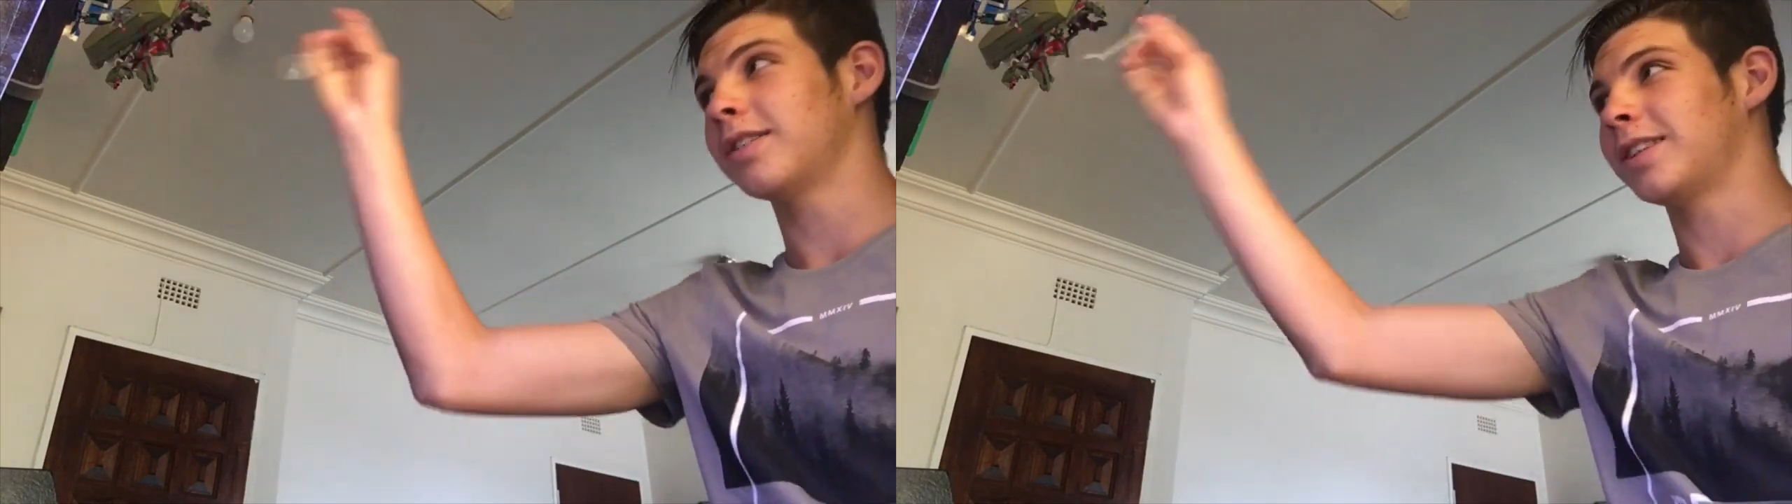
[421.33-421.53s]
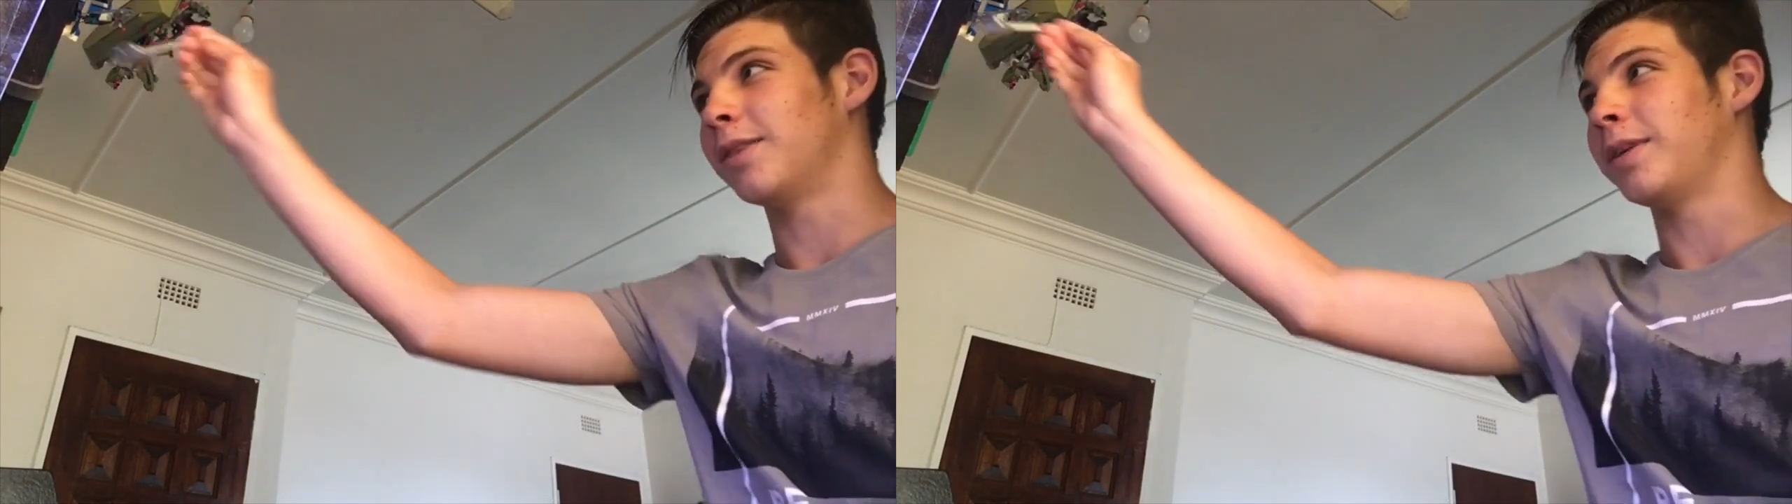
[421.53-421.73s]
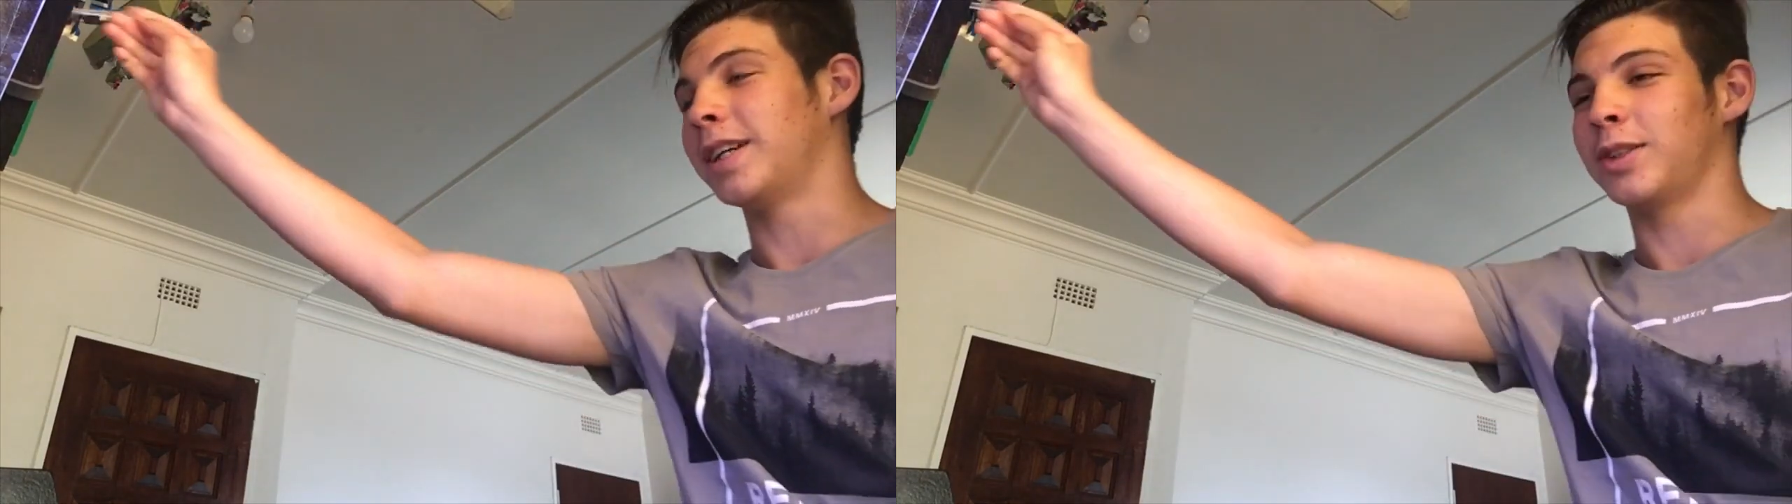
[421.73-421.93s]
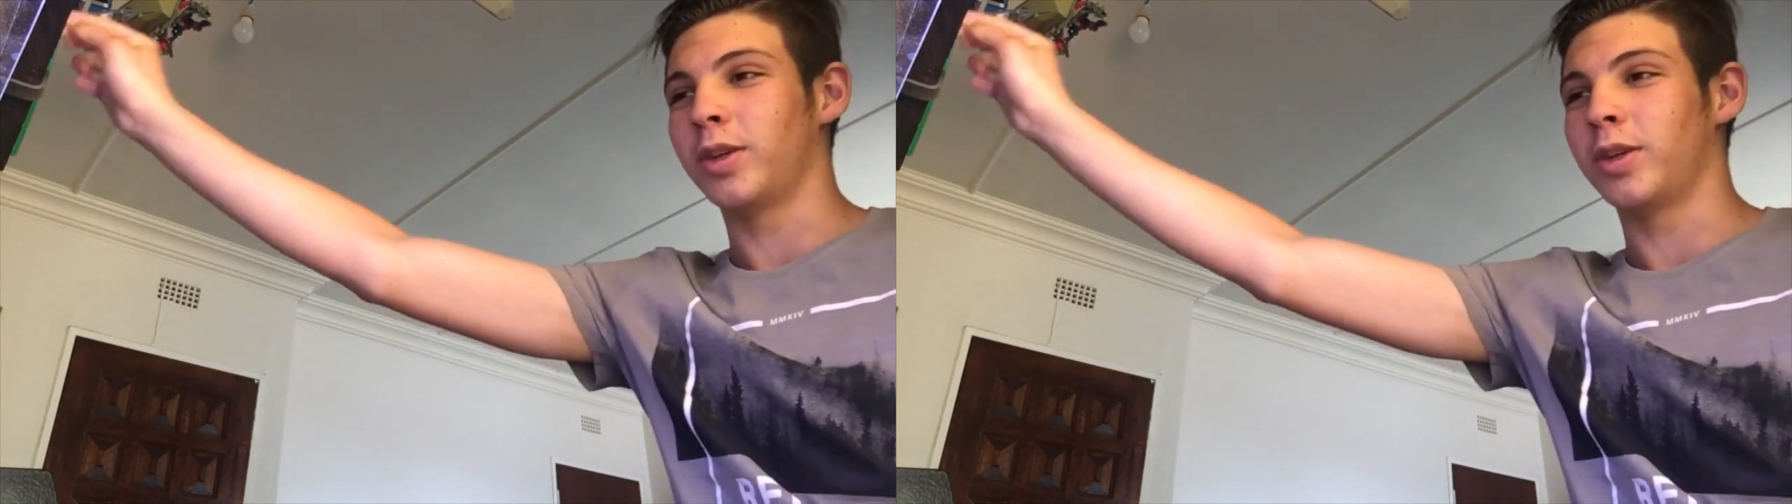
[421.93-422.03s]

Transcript: else coming as